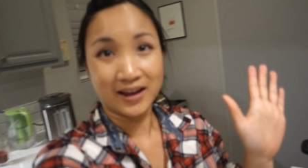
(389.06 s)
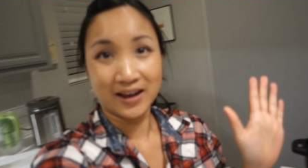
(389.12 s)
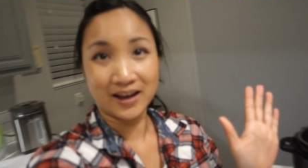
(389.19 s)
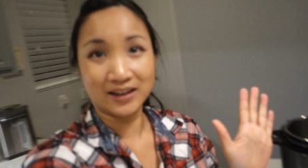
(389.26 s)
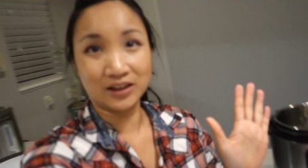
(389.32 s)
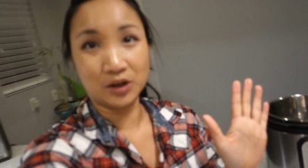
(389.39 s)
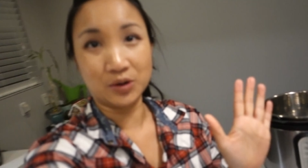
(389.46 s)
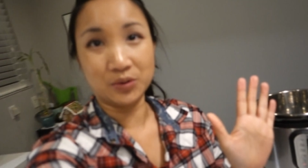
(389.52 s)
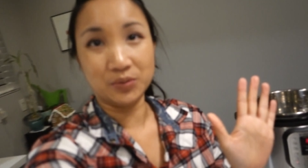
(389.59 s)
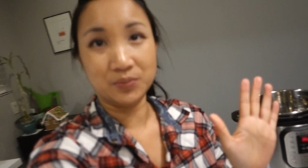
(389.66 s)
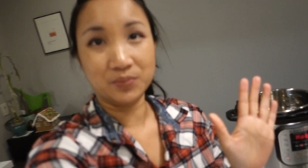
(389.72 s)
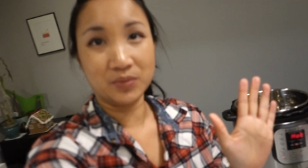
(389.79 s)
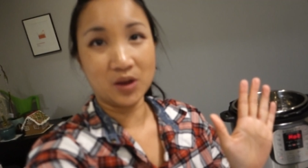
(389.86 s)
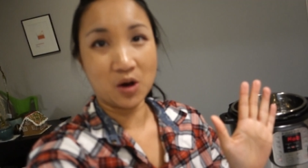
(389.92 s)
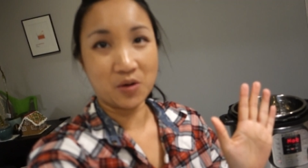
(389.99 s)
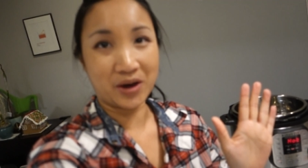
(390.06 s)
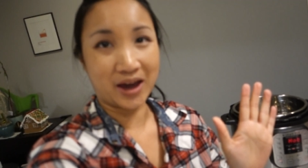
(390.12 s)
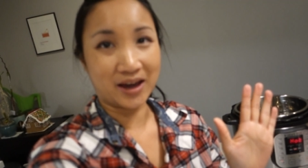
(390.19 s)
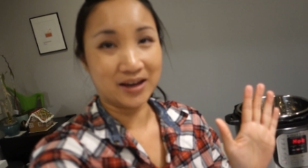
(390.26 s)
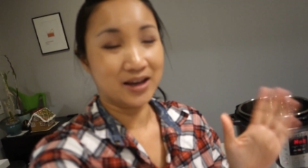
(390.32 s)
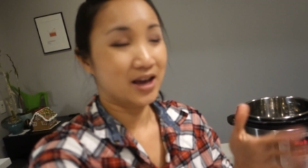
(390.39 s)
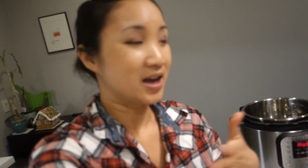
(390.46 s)
Hello.
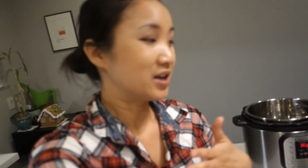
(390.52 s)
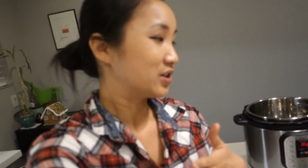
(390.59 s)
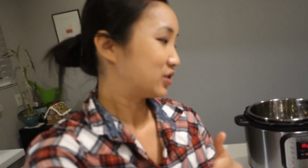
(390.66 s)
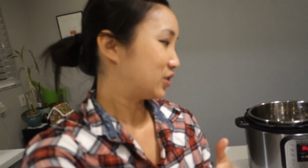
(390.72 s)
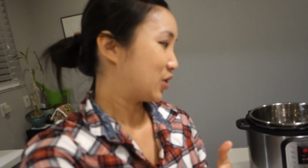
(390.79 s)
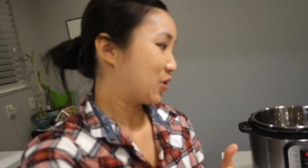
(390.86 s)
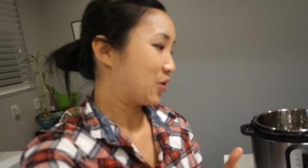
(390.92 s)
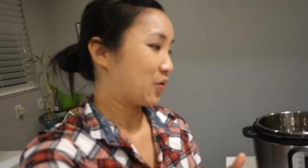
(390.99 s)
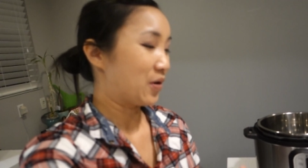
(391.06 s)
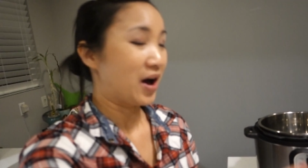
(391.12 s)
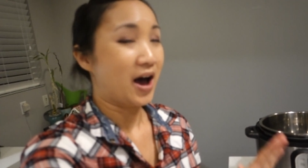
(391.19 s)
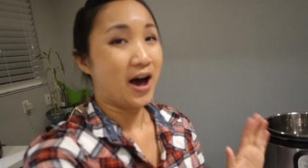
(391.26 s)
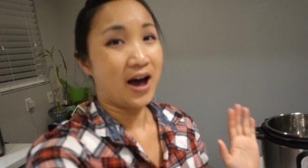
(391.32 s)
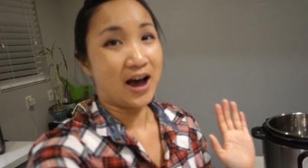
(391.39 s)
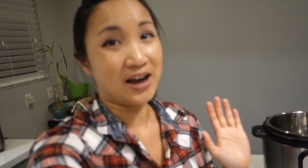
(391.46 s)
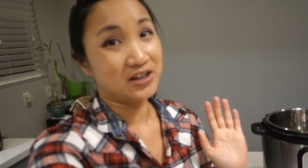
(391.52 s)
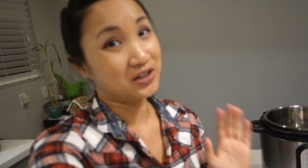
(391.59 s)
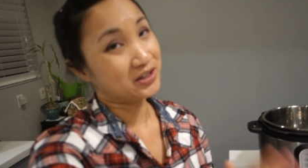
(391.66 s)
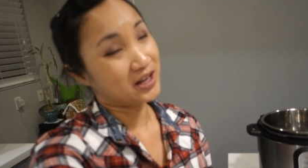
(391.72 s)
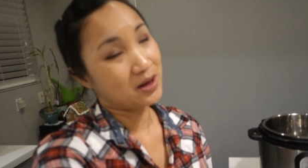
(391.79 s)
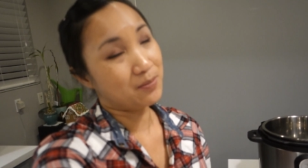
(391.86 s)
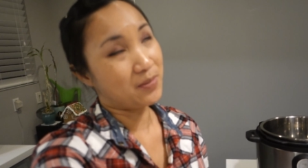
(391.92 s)
Okay, so I
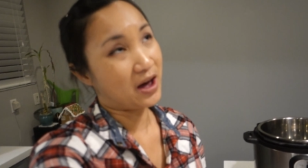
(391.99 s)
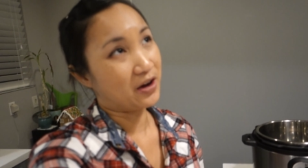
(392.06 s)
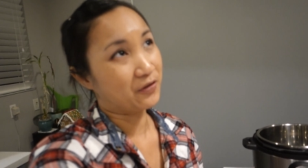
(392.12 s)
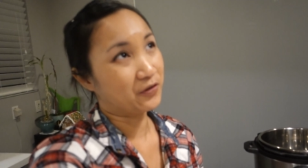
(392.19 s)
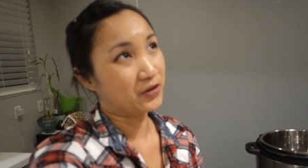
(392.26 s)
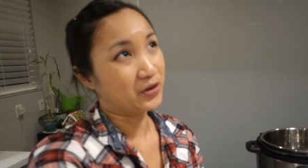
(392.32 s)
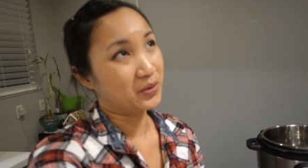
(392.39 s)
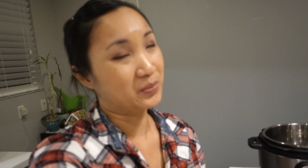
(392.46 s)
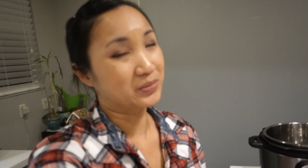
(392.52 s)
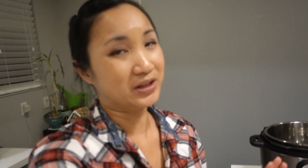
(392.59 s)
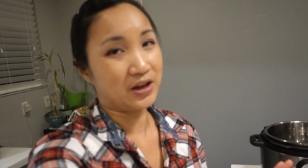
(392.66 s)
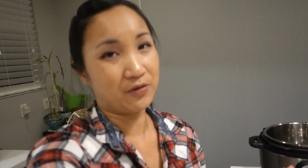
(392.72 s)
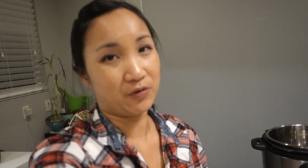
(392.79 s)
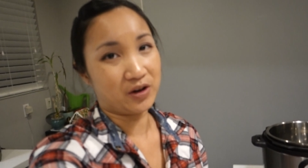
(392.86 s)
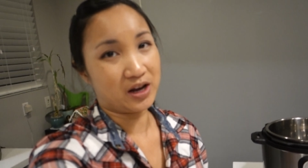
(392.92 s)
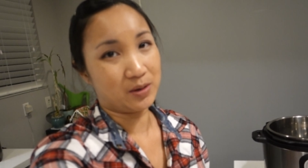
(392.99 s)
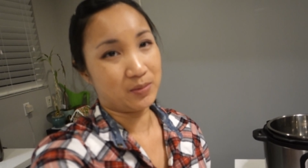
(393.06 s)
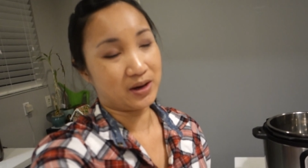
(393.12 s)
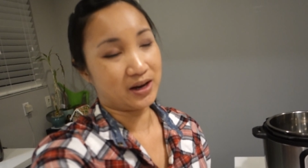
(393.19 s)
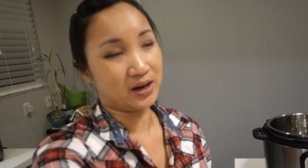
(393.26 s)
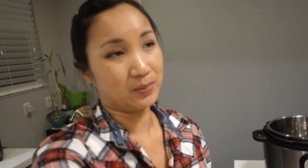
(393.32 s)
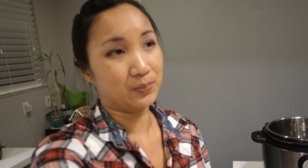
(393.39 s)
just came back from Safeway
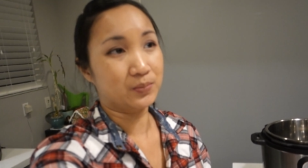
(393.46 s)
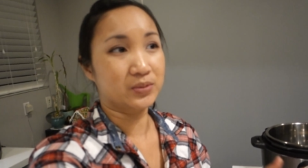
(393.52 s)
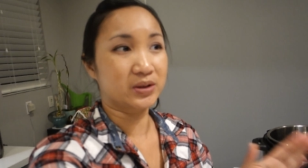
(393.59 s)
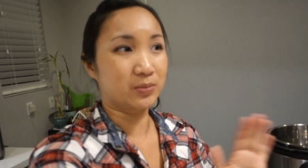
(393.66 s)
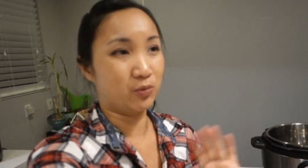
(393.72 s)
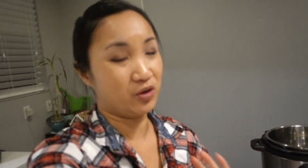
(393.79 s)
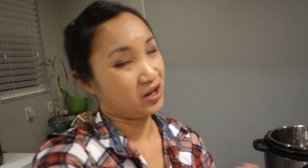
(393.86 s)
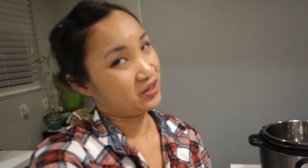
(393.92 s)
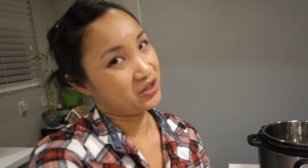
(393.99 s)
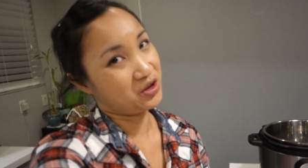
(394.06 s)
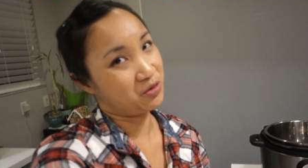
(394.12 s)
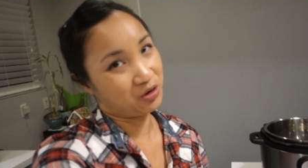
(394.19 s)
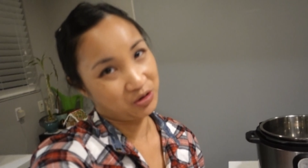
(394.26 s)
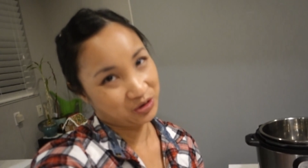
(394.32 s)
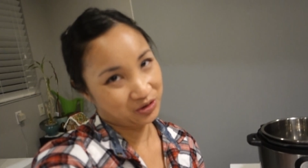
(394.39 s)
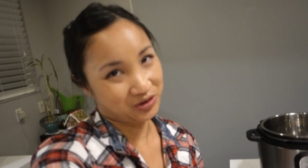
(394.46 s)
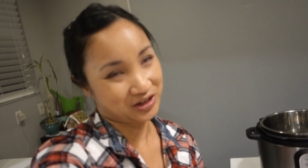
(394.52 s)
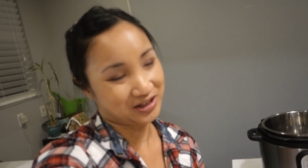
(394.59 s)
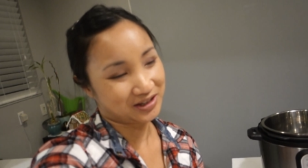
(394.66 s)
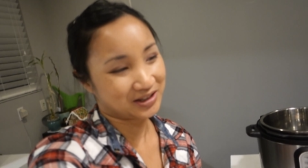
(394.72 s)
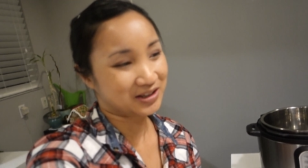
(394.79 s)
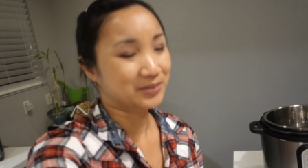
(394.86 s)
picking up some weekly
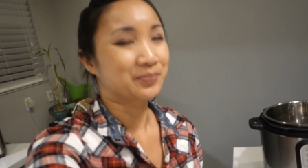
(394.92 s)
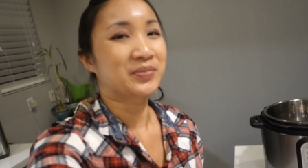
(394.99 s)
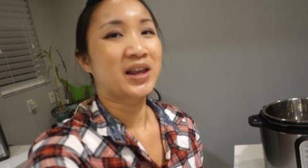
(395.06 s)
groceries,